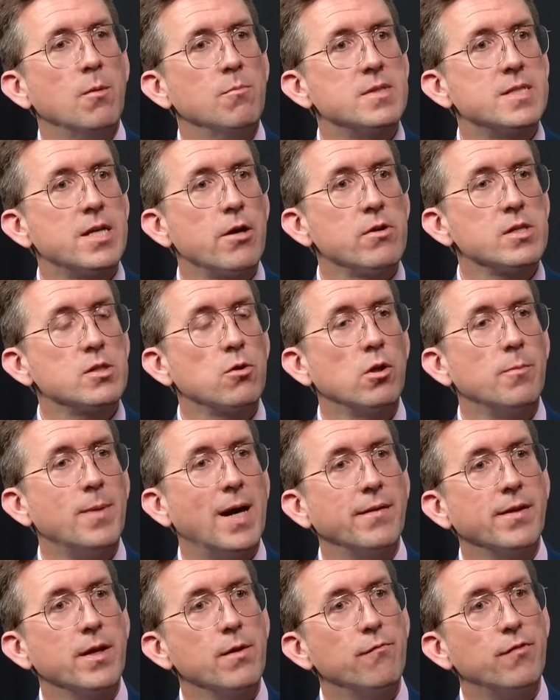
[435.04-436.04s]
series all
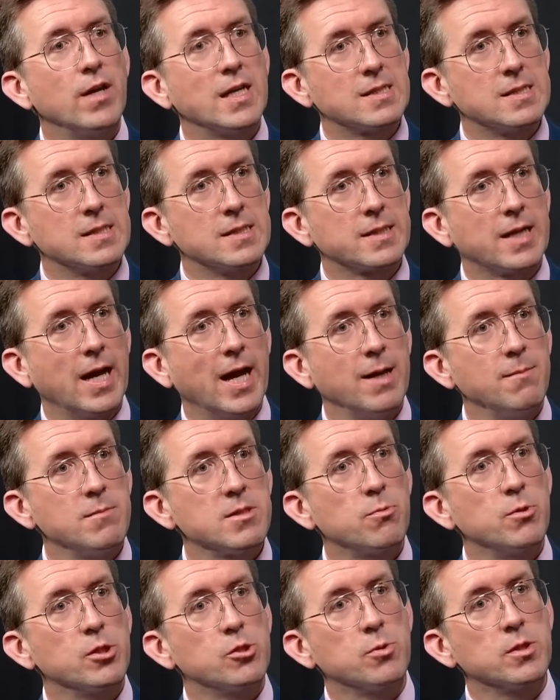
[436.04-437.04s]
about the Invictus
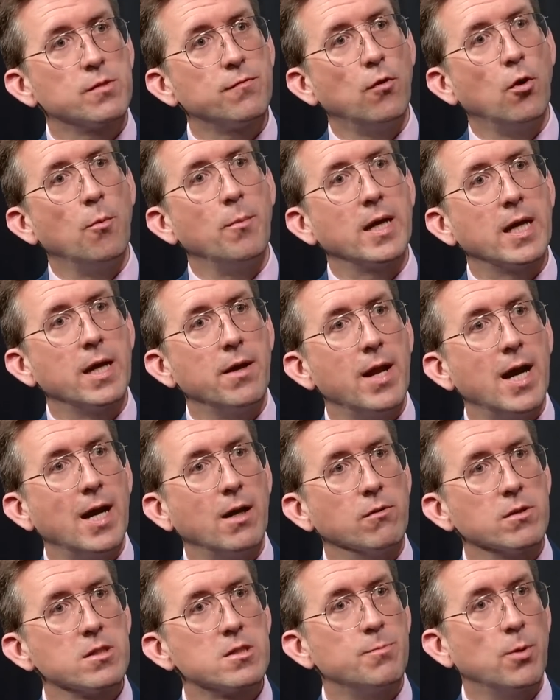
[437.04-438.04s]
Games, which was formally
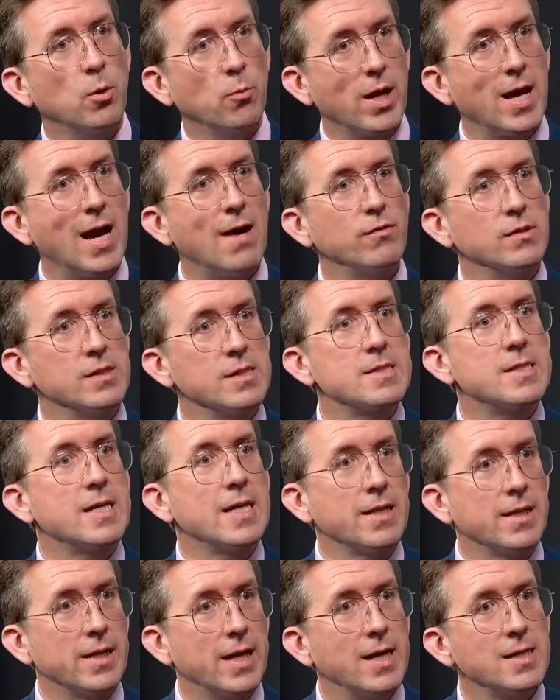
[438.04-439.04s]
announced, but we haven't
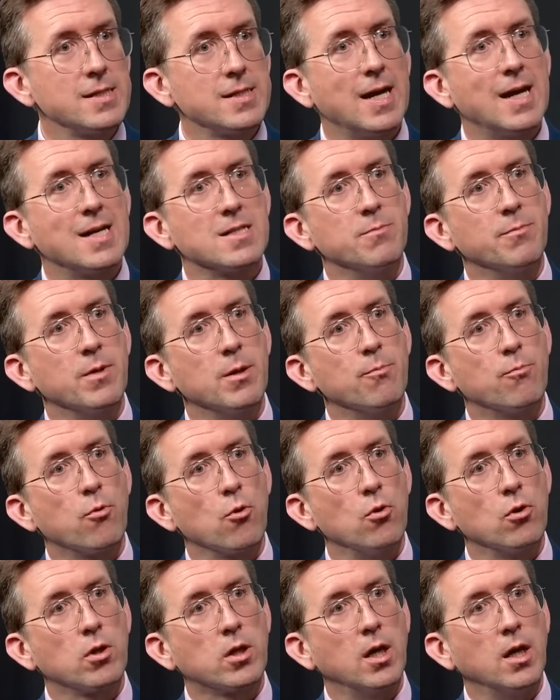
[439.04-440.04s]
seen yet. It hasn't been
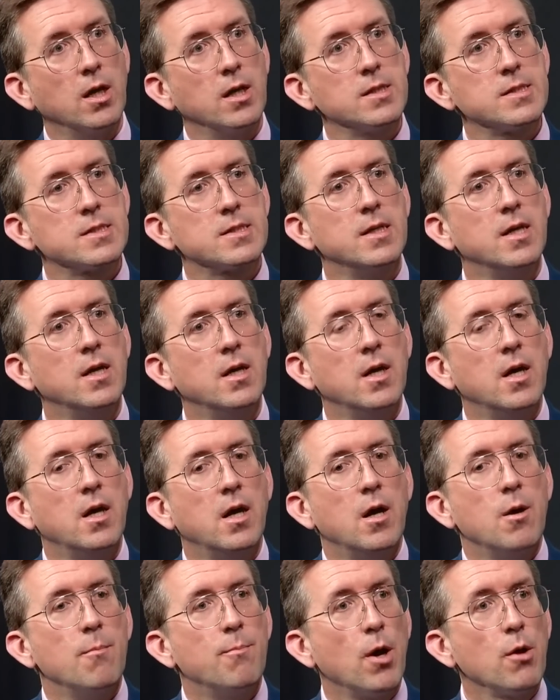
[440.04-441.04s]
broadcast.
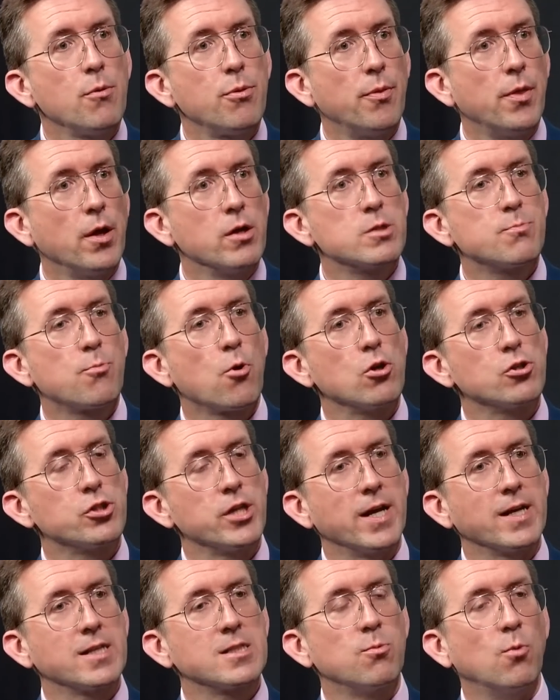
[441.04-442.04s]
Both of those
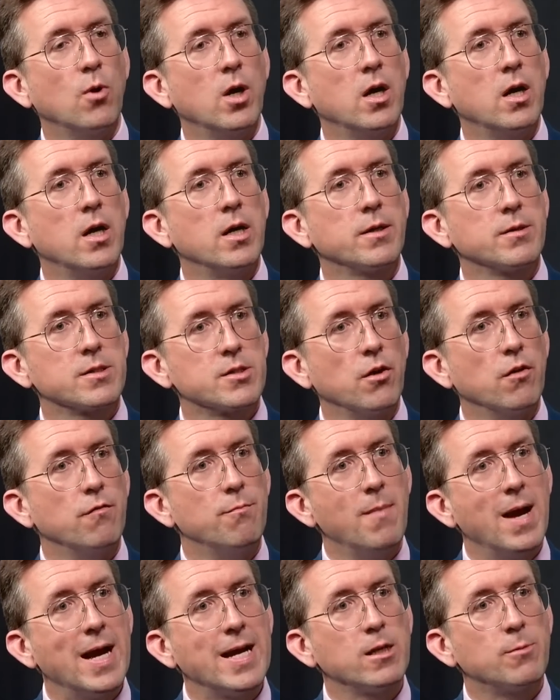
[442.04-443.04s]
projects were sort of
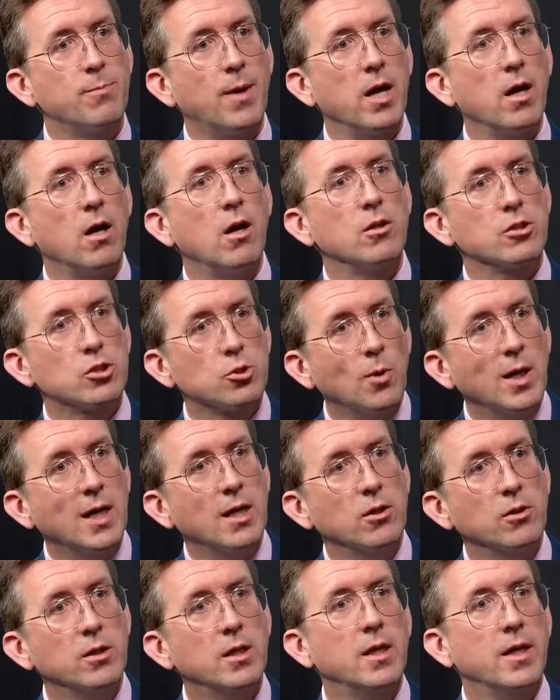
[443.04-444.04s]
made by
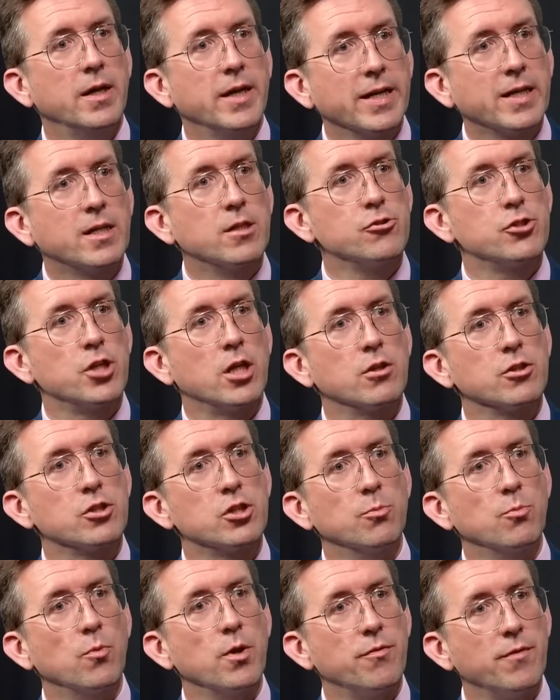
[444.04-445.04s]
Archwell in
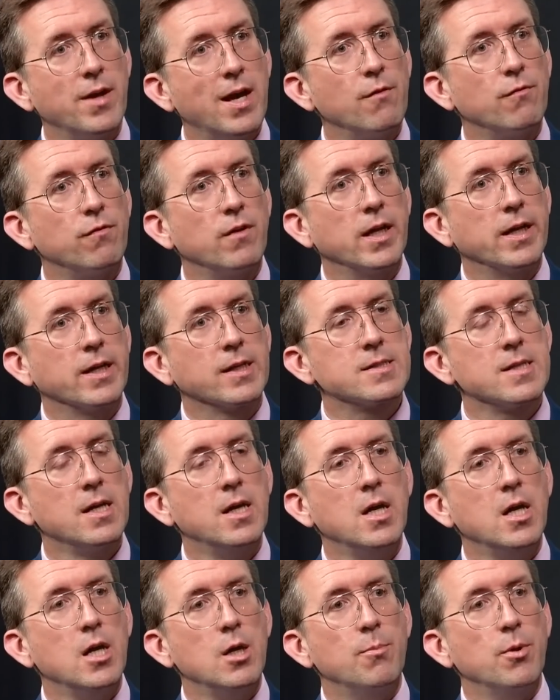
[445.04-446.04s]
conjunction with Netflix.
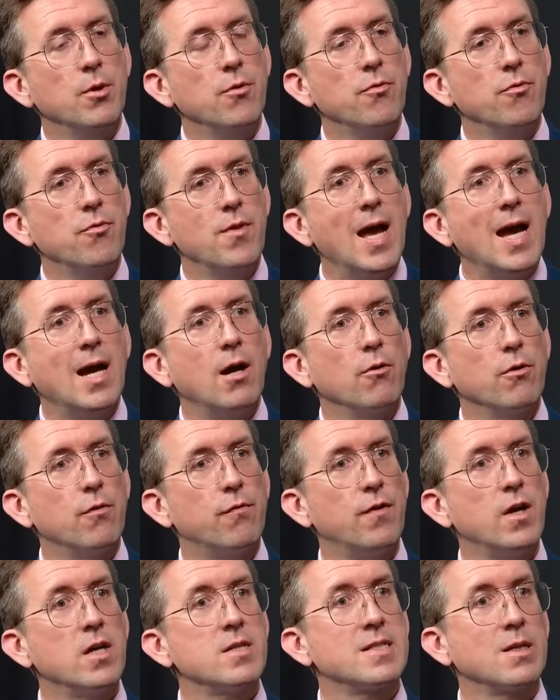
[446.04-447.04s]
But now the
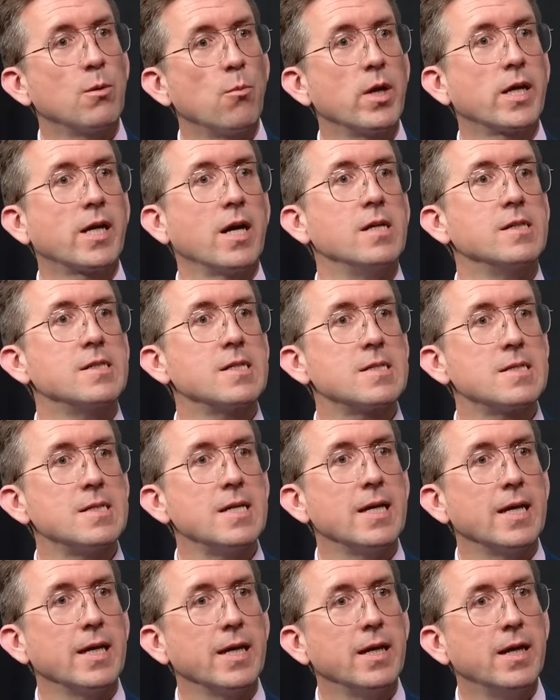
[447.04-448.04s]
first thing we're going to
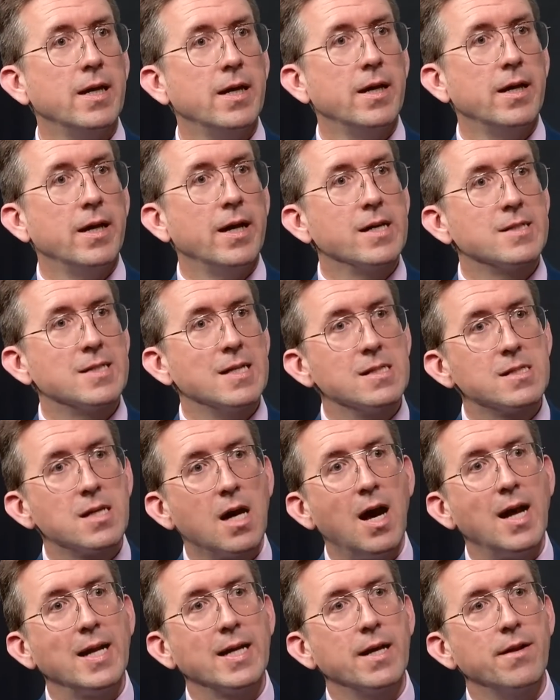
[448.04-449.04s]
see is
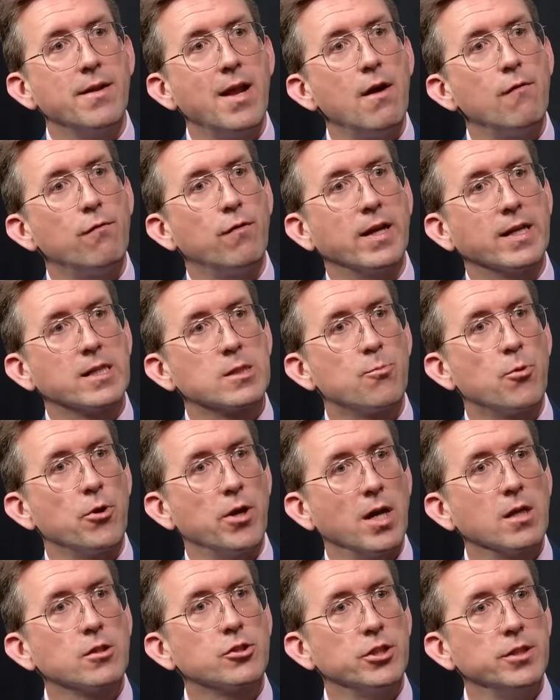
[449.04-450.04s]
entirely a Netflix
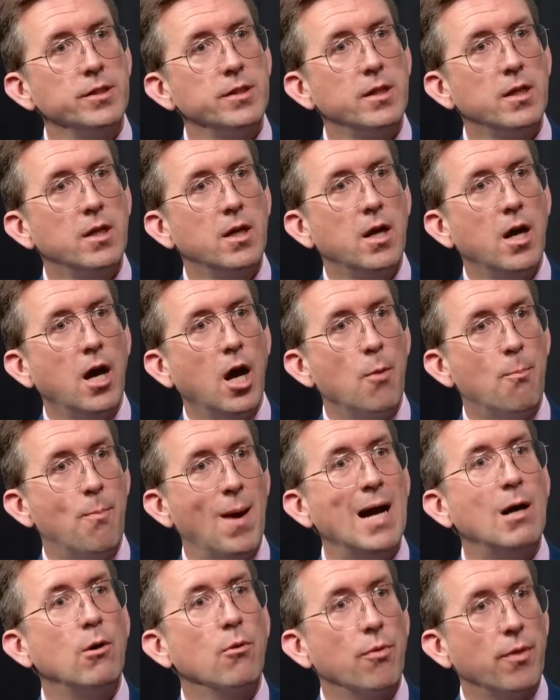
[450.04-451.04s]
production
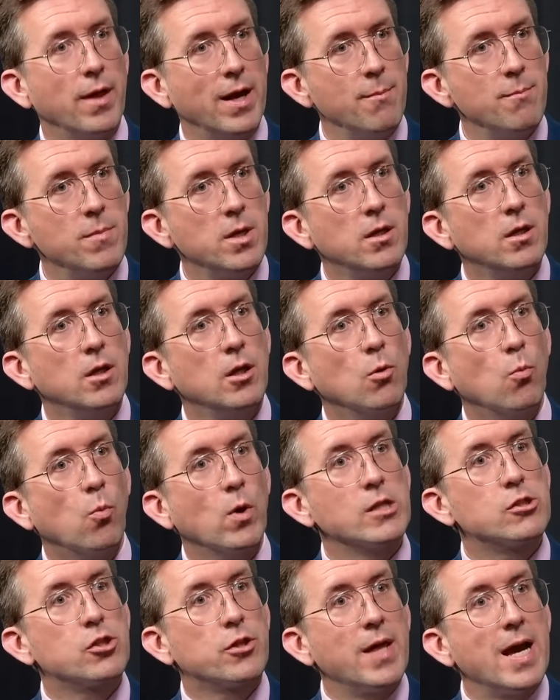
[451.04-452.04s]
about them,
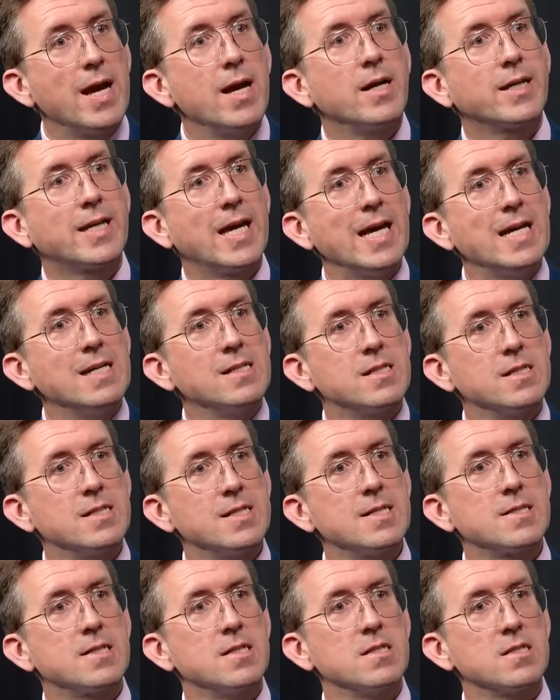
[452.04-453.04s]
which they are keen to
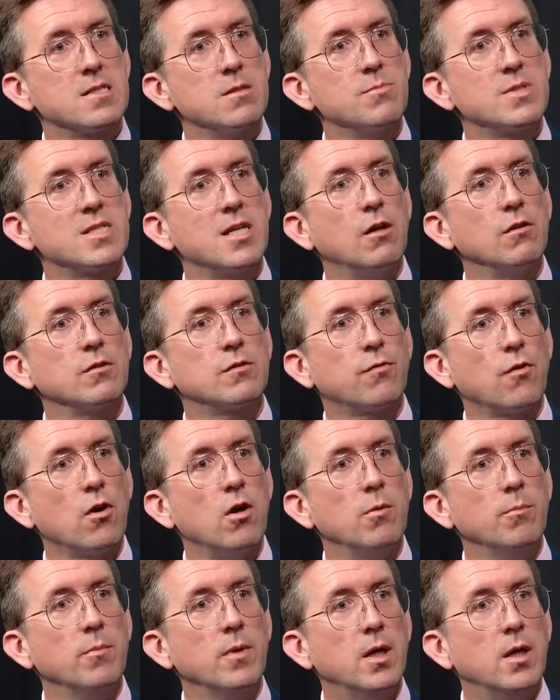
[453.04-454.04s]
distance themselves
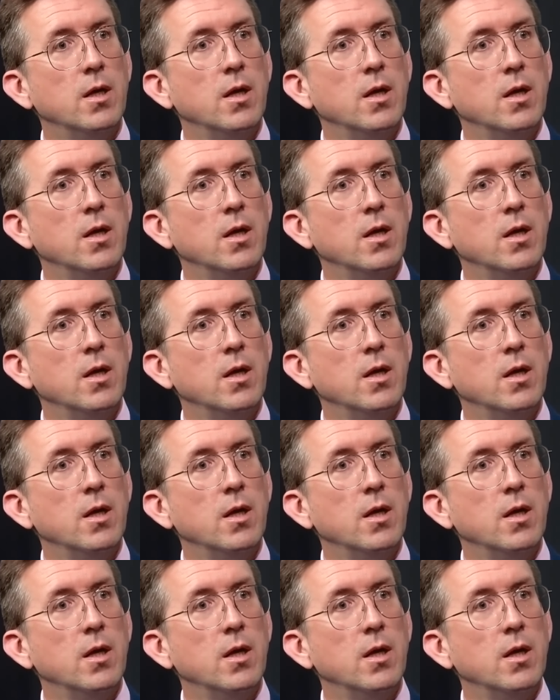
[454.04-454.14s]
from.